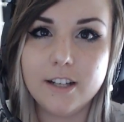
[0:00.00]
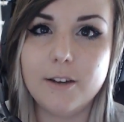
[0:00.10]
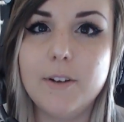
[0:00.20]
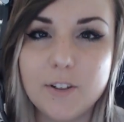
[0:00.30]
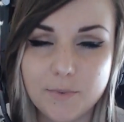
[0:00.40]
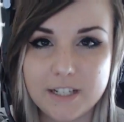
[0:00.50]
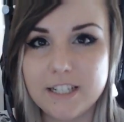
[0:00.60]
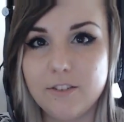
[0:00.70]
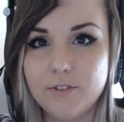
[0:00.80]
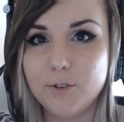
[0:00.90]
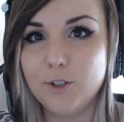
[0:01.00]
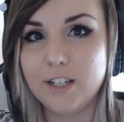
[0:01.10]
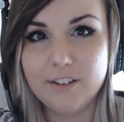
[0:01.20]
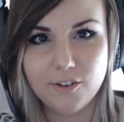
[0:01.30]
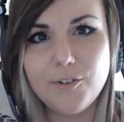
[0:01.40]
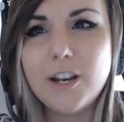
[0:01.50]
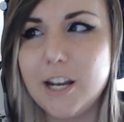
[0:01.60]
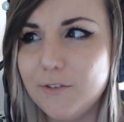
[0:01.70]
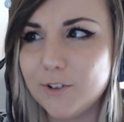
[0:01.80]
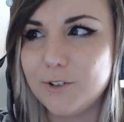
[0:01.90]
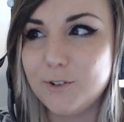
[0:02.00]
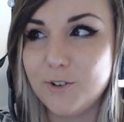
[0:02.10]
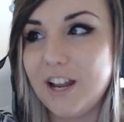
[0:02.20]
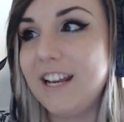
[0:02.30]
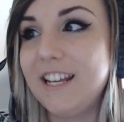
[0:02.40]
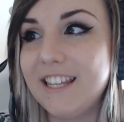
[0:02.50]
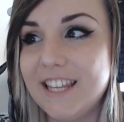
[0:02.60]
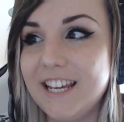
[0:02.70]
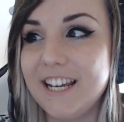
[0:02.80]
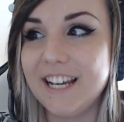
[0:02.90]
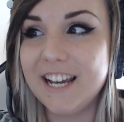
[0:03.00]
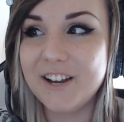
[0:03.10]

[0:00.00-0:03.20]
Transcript: imagine myself doing if I'm not able to do anything